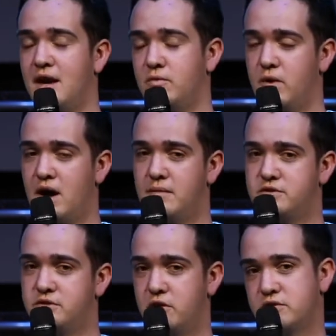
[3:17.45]
and I'm
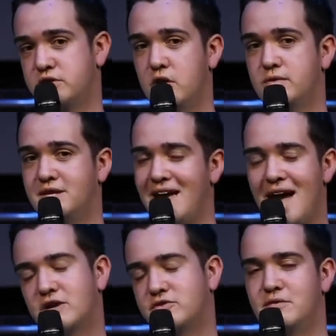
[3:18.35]
so stoked to
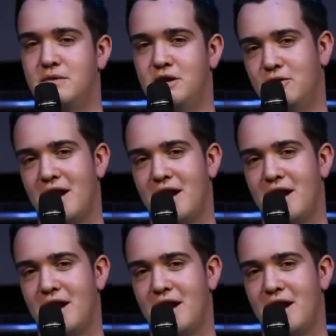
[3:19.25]
actually meet you